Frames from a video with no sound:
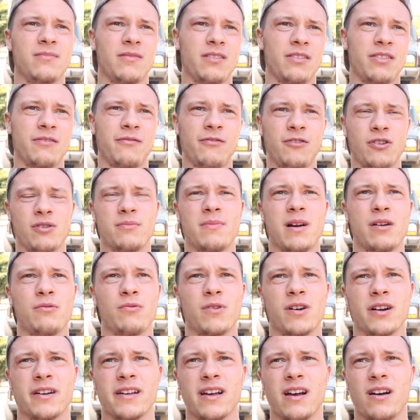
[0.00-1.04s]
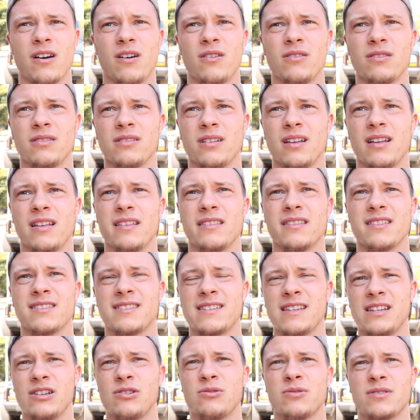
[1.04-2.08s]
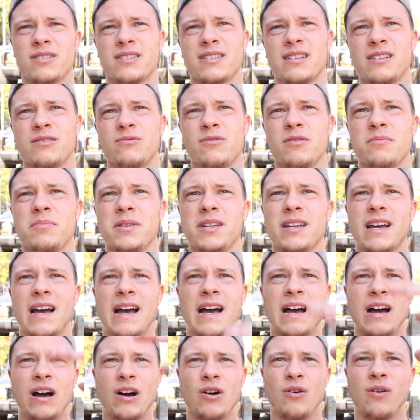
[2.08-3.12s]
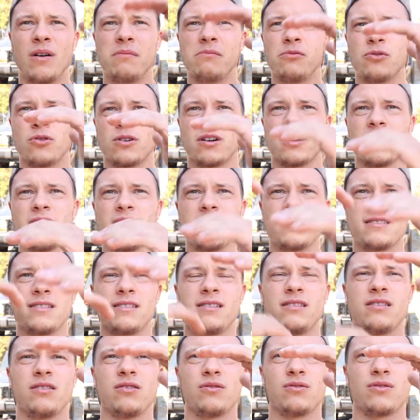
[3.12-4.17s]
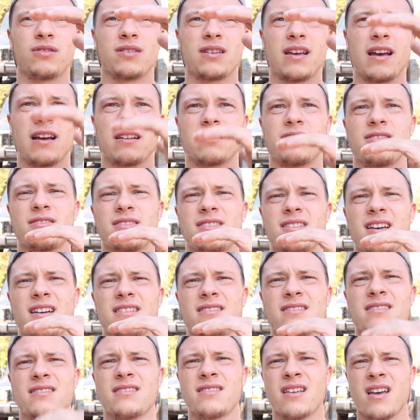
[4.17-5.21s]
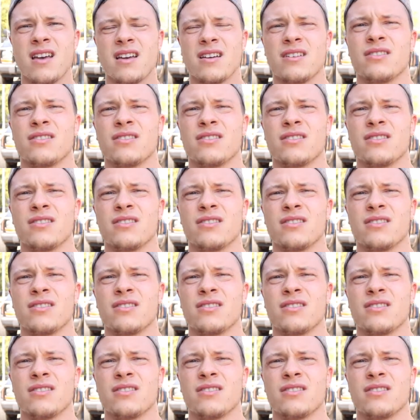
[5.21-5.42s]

for my workout, and the sequencing would be how I'm organizing those exercises.